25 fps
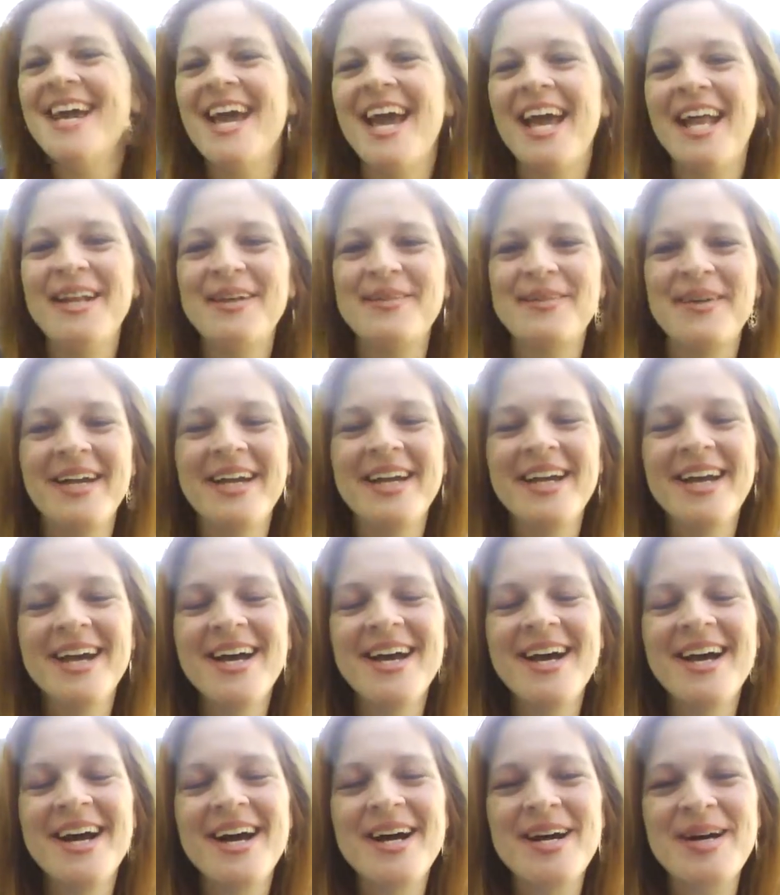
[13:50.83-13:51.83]
anyway,
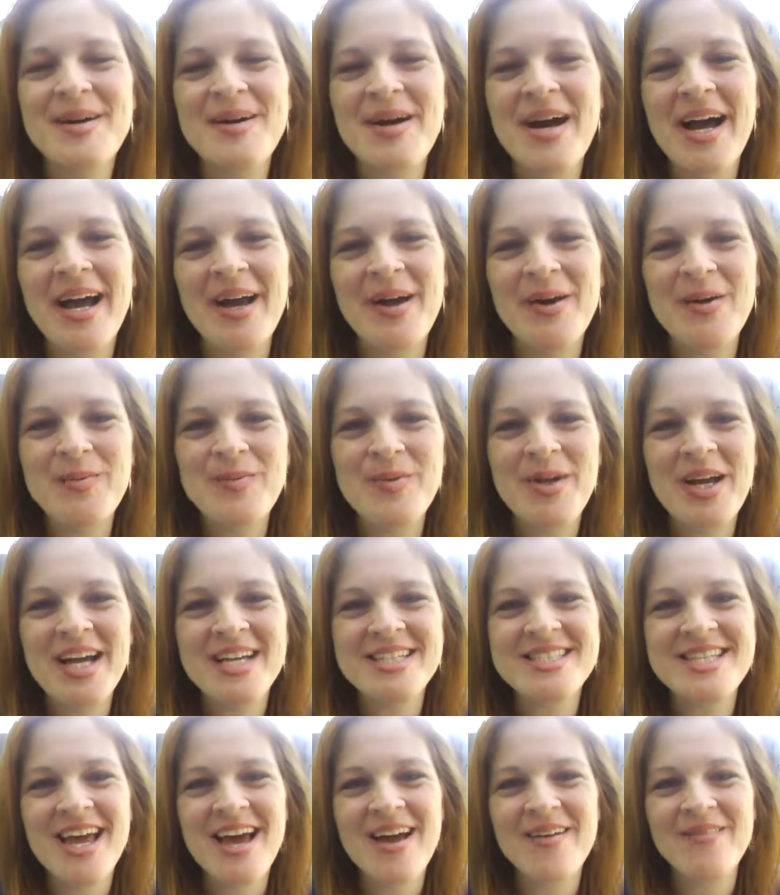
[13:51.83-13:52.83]
I hope you
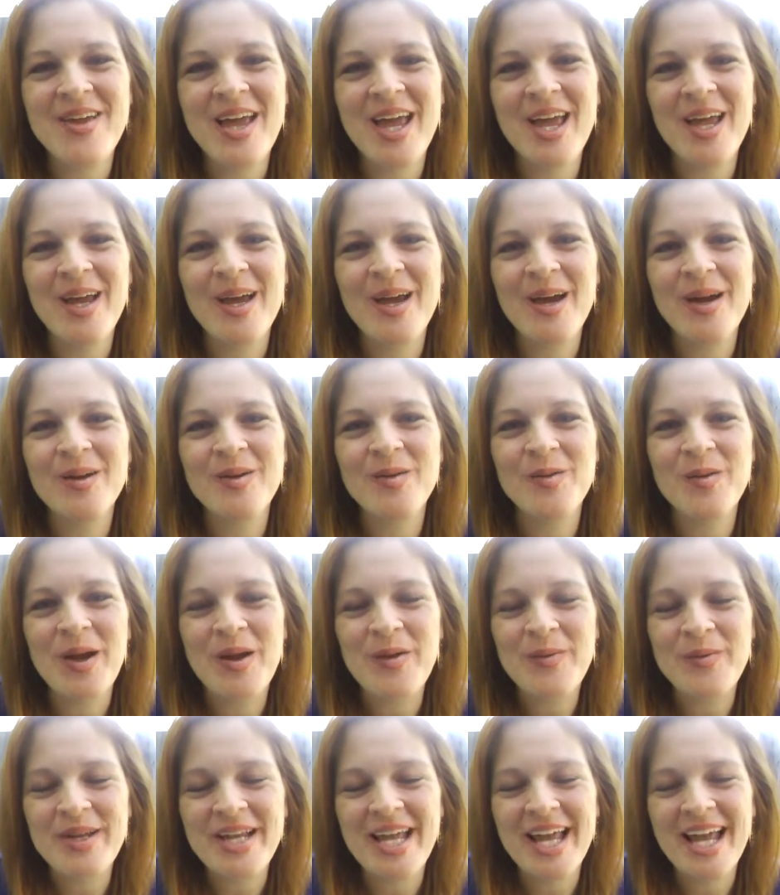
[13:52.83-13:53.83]
guys have a
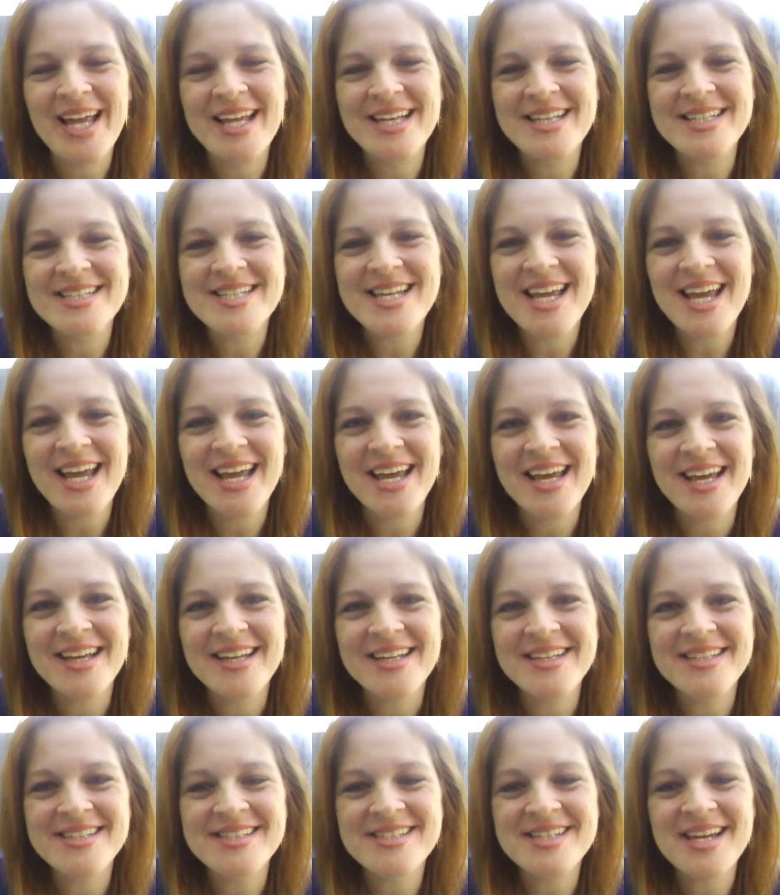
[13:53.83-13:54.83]
great weekend,
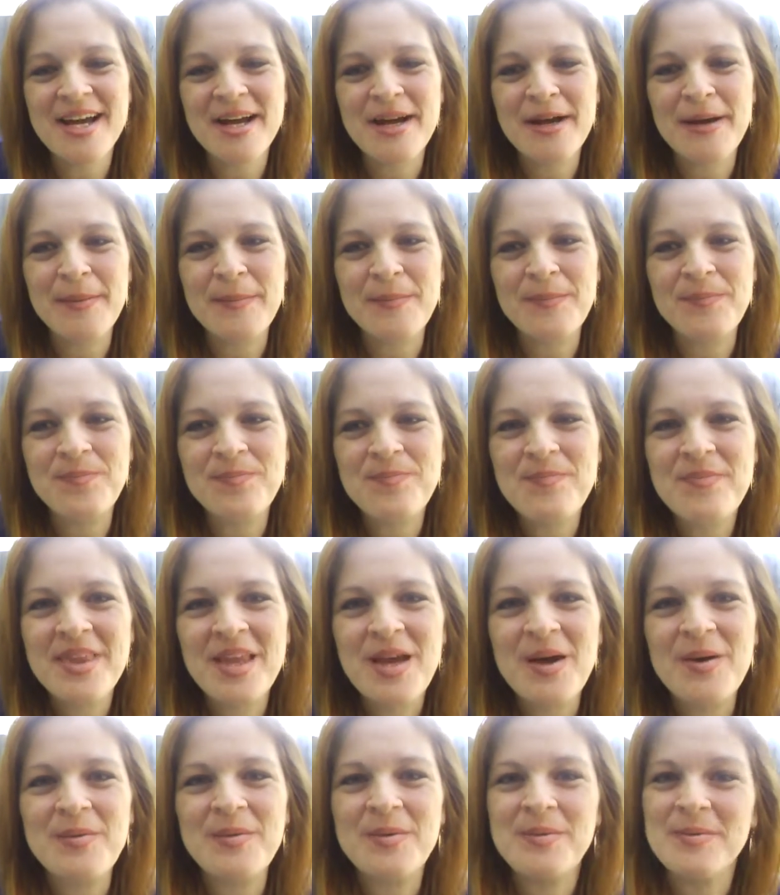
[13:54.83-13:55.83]
and
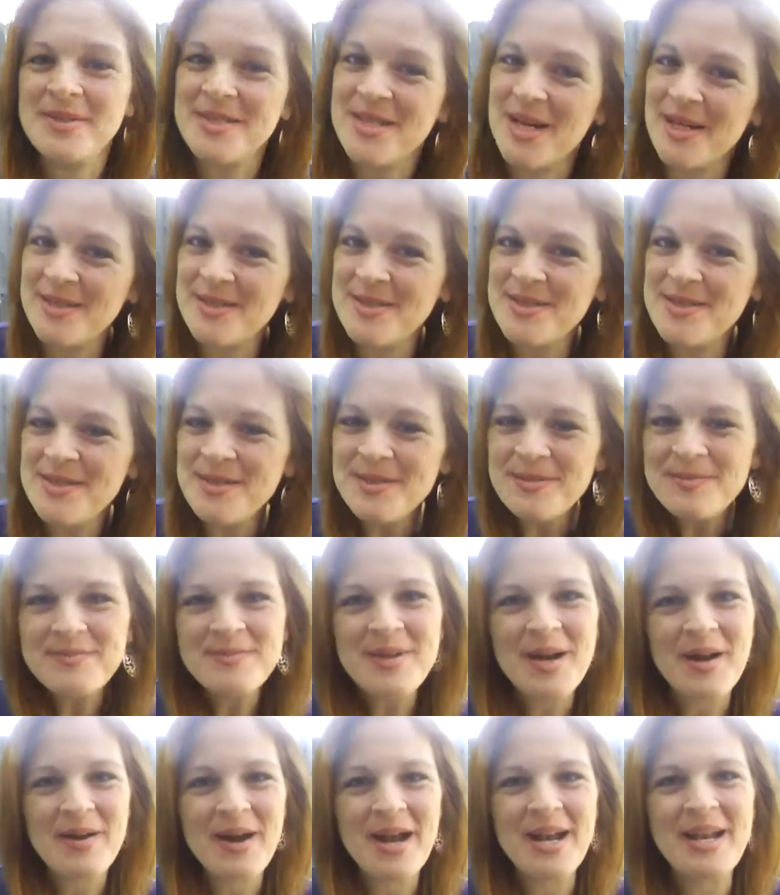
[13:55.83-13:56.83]
we will talk to you soon.
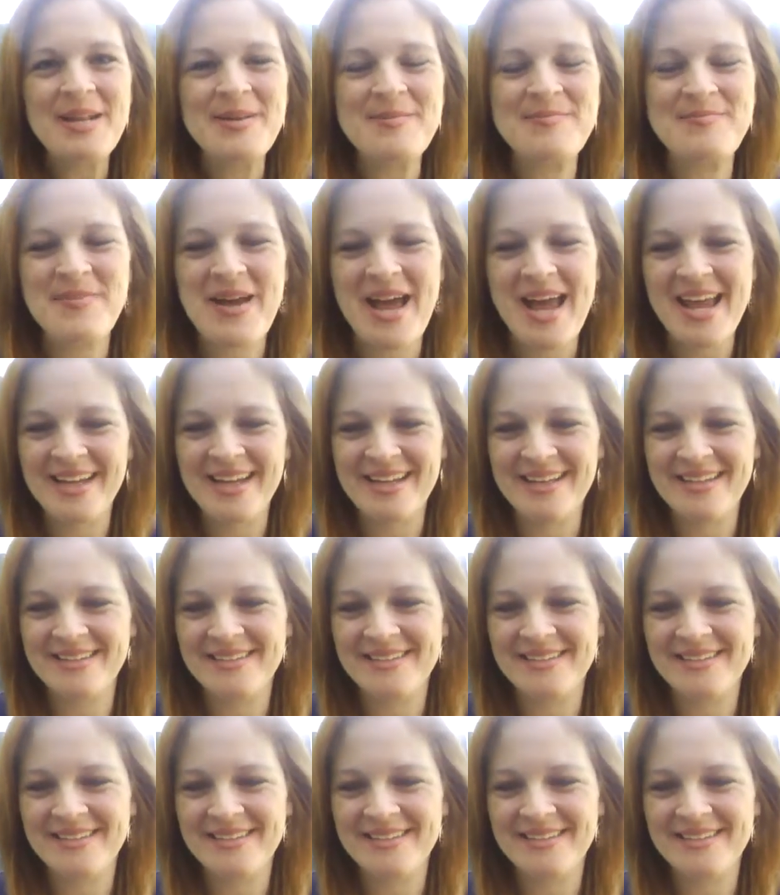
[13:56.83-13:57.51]
Alrighty, bye.